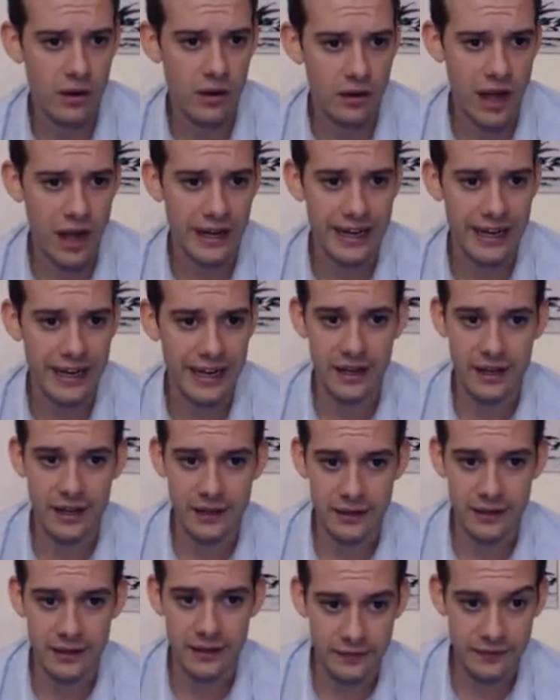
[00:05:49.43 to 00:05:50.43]
got
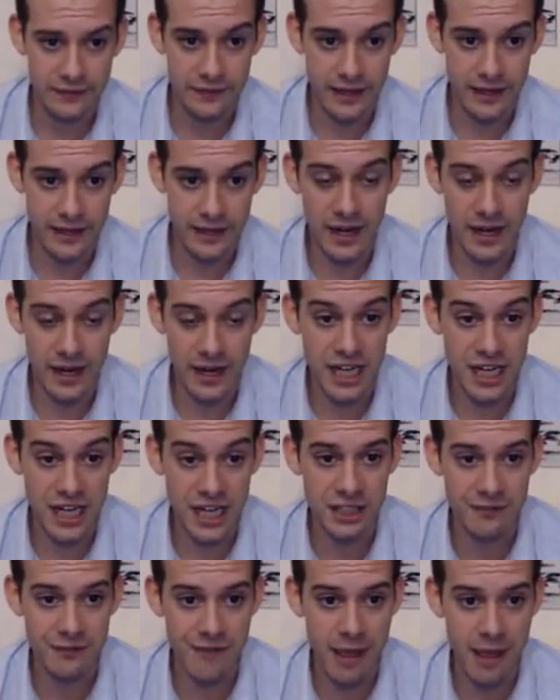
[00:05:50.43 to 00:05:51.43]
an
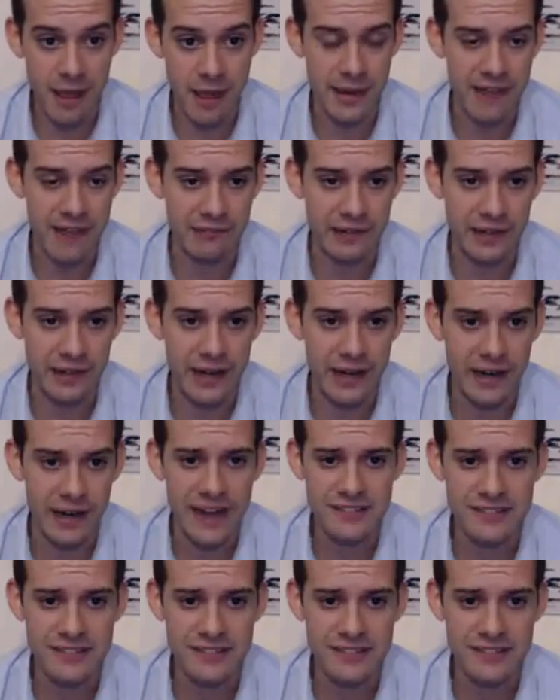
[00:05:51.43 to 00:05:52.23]
injection of epinephrine.